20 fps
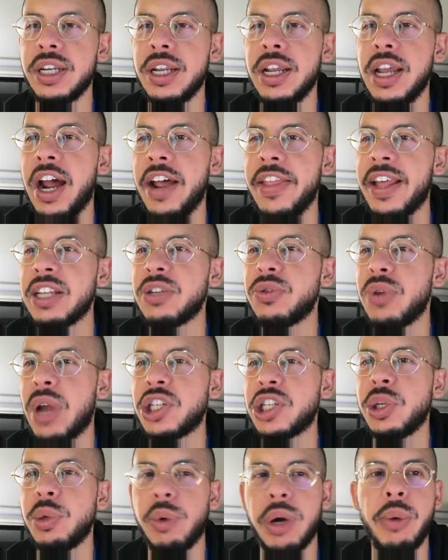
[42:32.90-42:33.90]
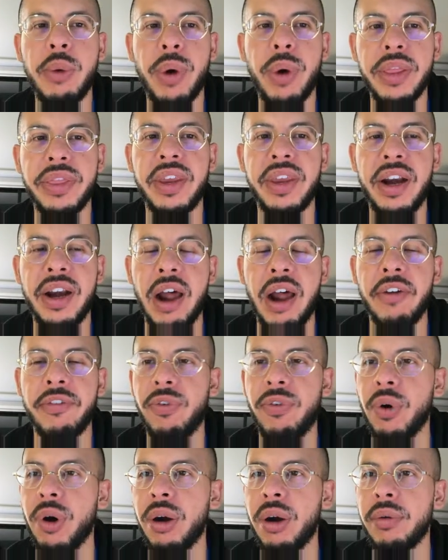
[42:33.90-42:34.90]
And that's actually what he rented it out
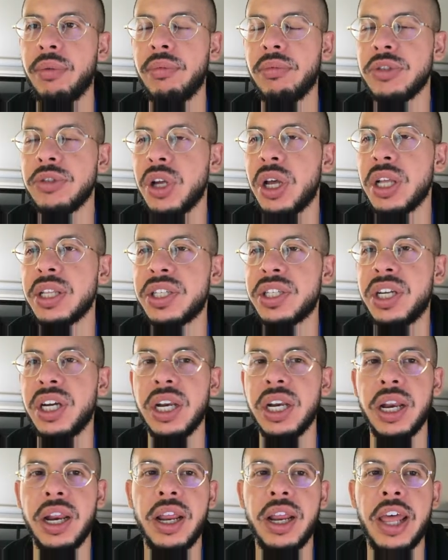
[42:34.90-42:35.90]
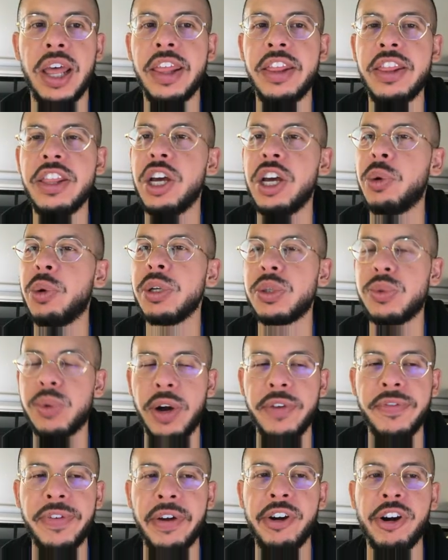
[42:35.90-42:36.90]
for. So that's good. And then the other one's
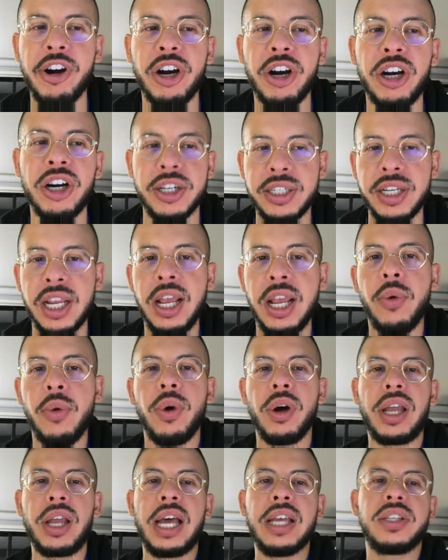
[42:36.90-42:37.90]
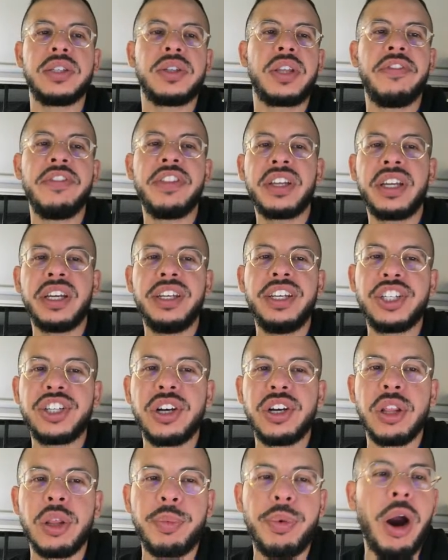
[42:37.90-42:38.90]
$2,500. Well, guys, given the condition of the
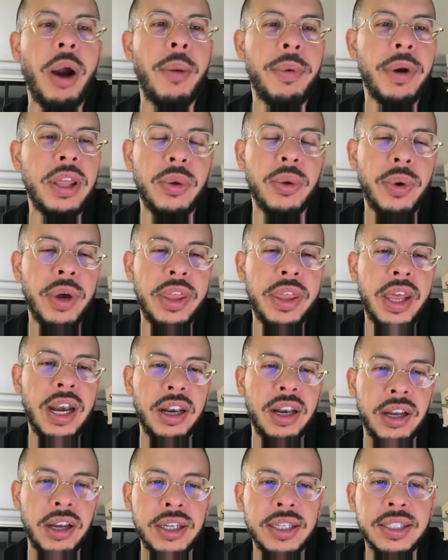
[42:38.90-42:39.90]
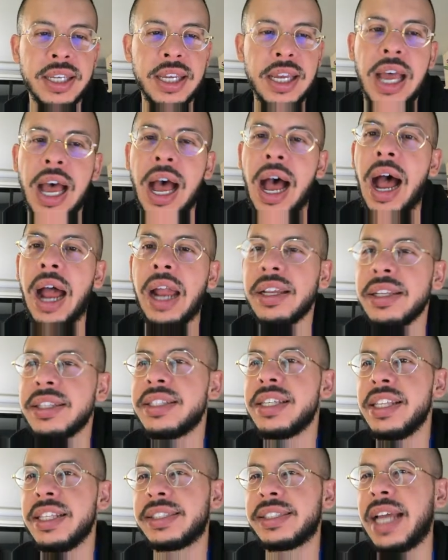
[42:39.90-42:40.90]
property and the way that it looks, I could see
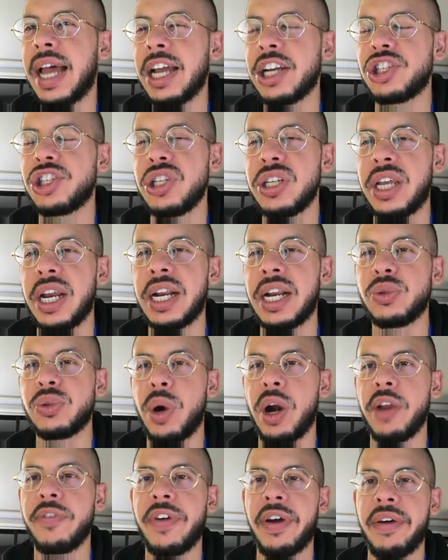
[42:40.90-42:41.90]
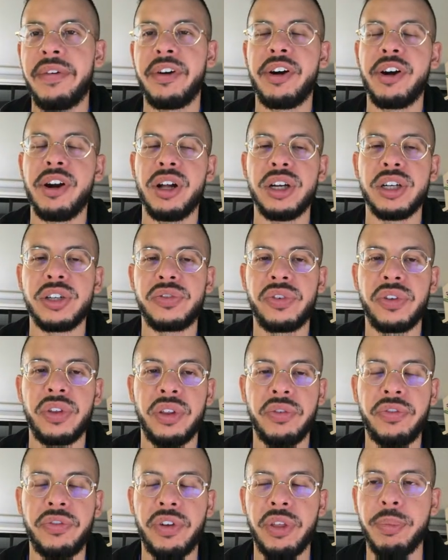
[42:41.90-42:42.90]
this guy actually getting $2,500 for
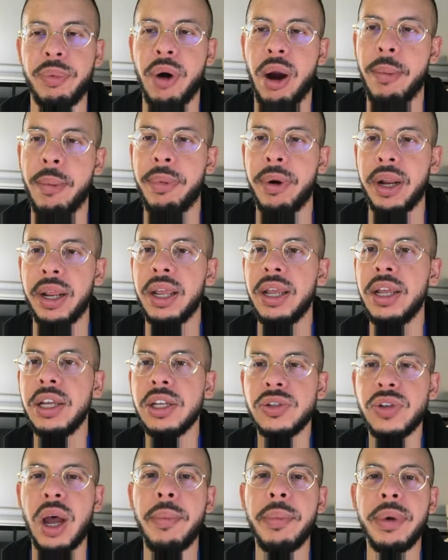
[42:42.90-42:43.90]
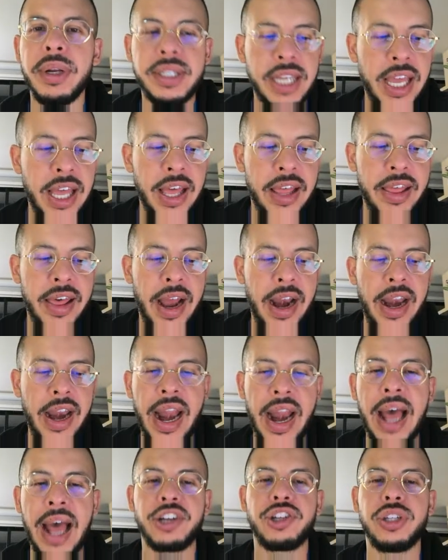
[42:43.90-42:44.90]
the property. So I'm going to say that it
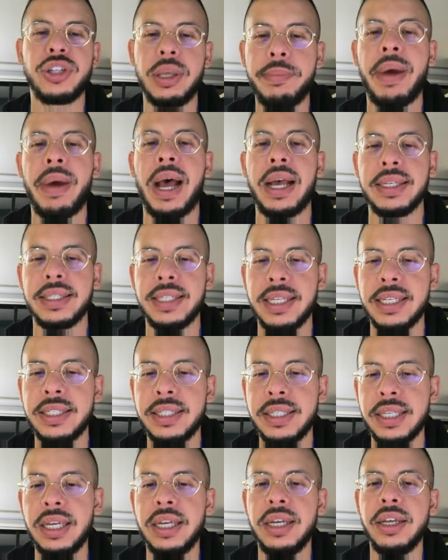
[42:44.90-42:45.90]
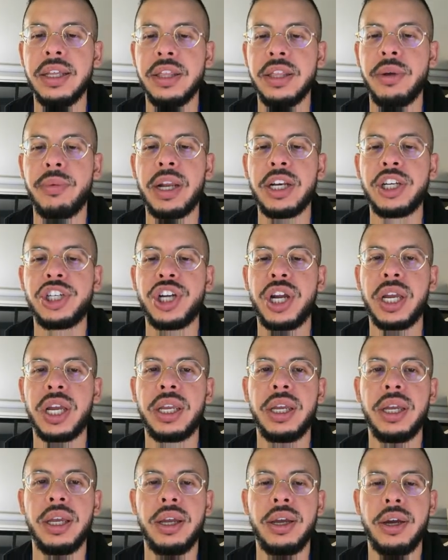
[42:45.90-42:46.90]
actually passes the rent check.
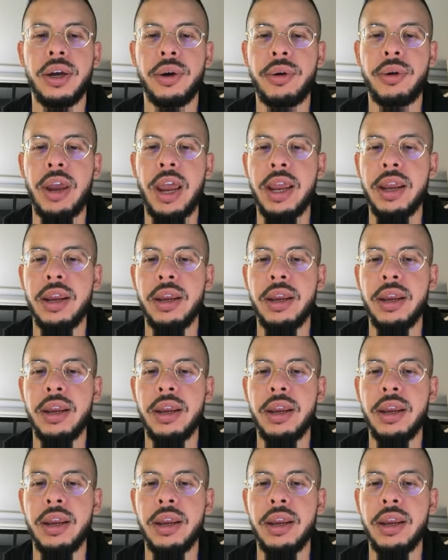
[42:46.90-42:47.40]
Okay.